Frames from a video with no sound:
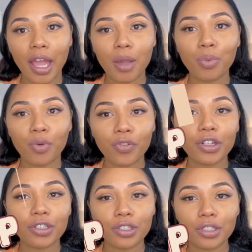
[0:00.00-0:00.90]
April
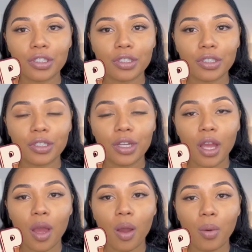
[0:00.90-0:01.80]
1st,
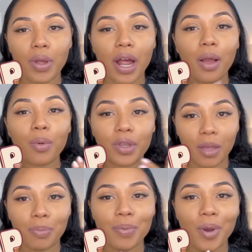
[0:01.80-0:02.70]
but I will
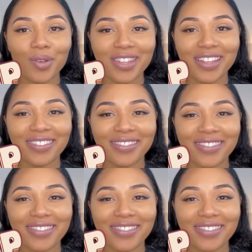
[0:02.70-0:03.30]
keep you posted.